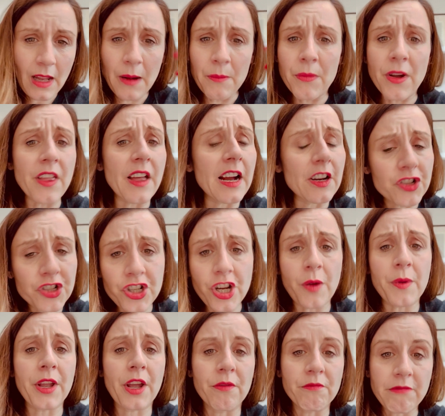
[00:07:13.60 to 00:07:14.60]
but that's
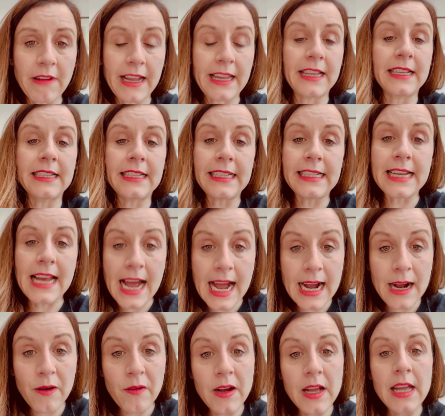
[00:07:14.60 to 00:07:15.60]
showing it regularly
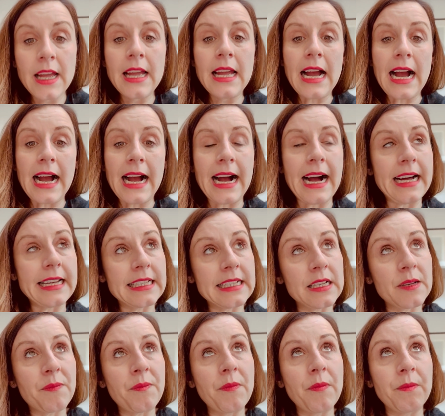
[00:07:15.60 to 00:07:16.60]
now
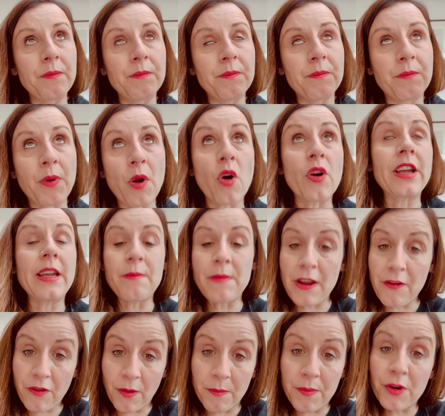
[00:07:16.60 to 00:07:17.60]
and blocking
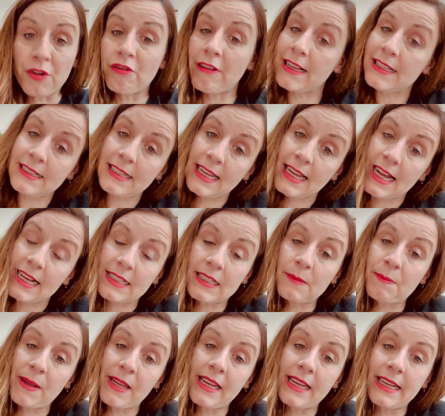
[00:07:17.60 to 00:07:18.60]
me from progressing at a
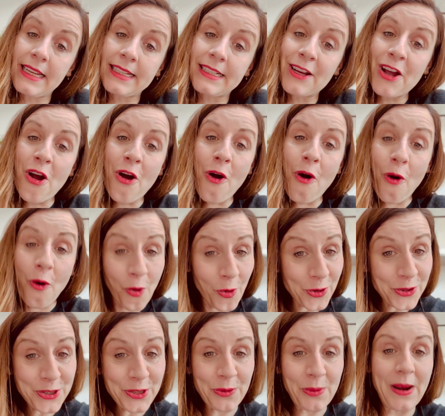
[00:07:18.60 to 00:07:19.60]
speed
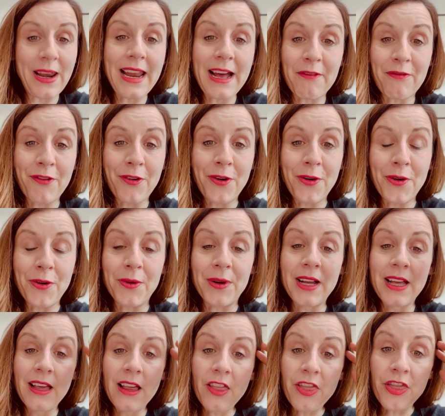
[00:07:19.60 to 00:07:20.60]
or to a level
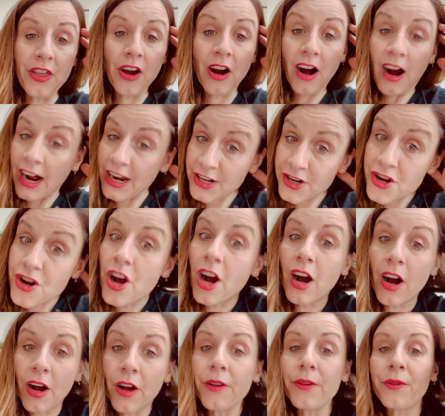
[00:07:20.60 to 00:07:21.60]
that I
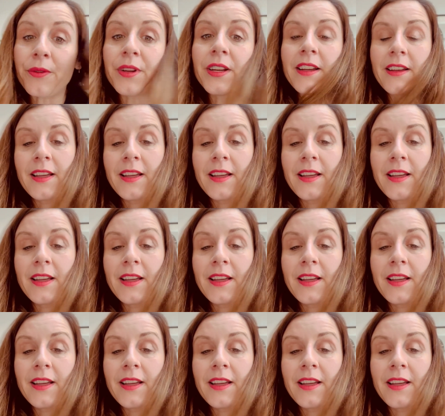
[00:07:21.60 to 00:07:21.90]
know